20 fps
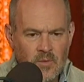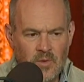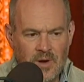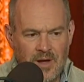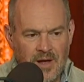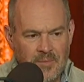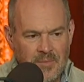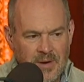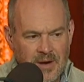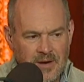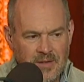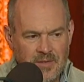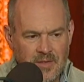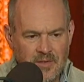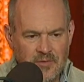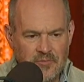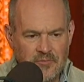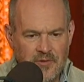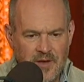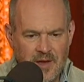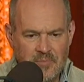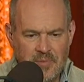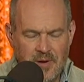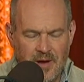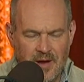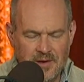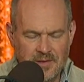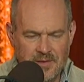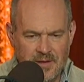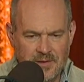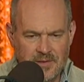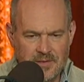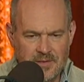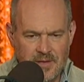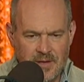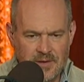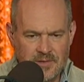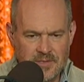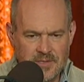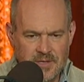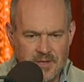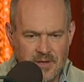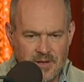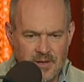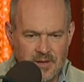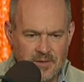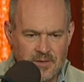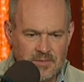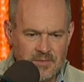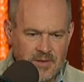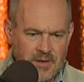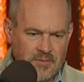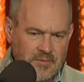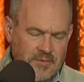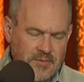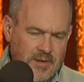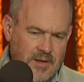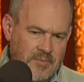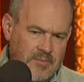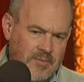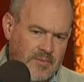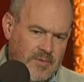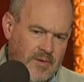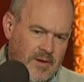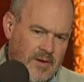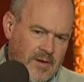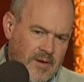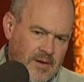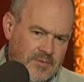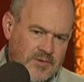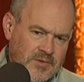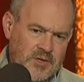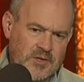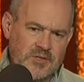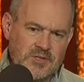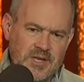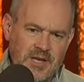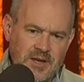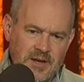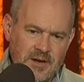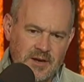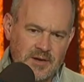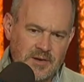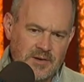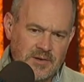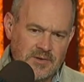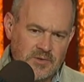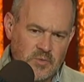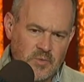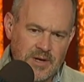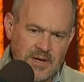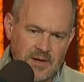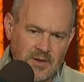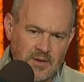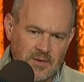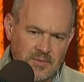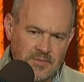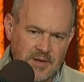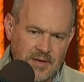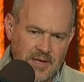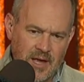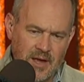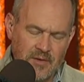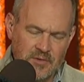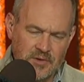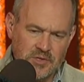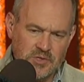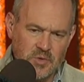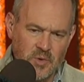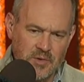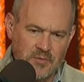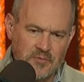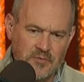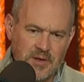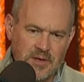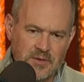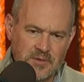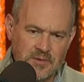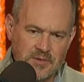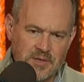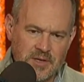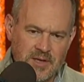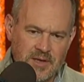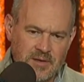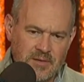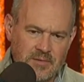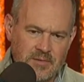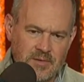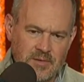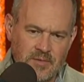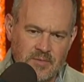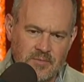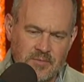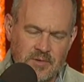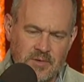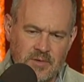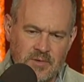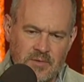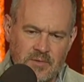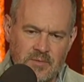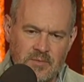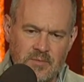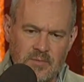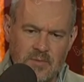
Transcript: Well, I mean, and then the fake punt that that uh, that that uh, succeeded it as well. That gave a short field to, to to